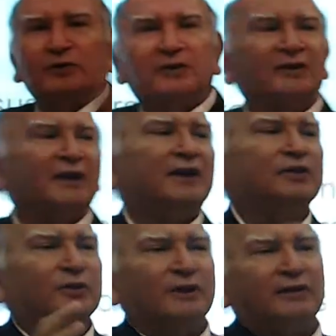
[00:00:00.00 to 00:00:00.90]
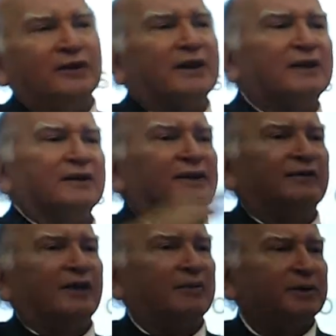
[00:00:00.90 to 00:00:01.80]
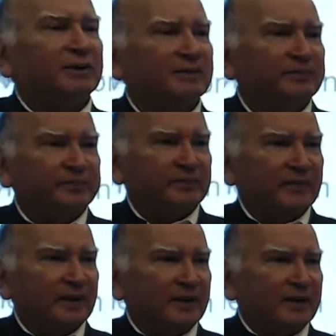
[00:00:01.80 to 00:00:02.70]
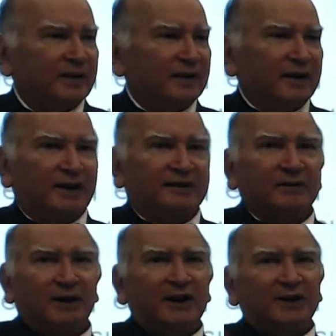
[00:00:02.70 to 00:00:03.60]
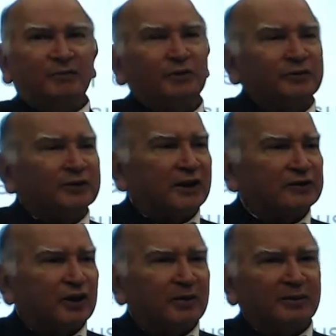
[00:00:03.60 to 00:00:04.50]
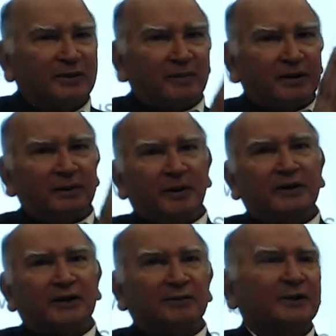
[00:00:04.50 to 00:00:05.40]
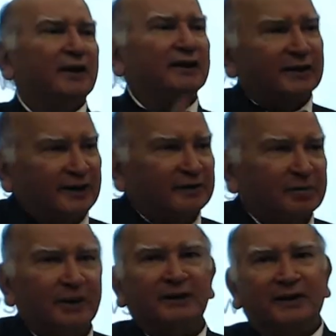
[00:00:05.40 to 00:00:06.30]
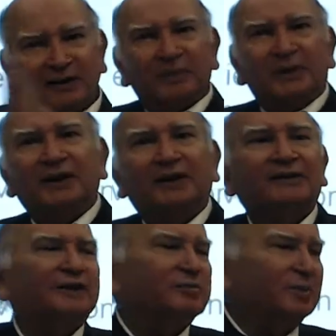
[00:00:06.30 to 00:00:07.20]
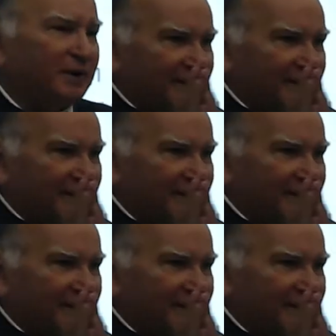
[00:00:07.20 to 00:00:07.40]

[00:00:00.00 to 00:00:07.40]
thing and you leave it and nothing will happen. And similarly, Bloom's taxonomy, somebody picked up, then other explained, then somebody else explained,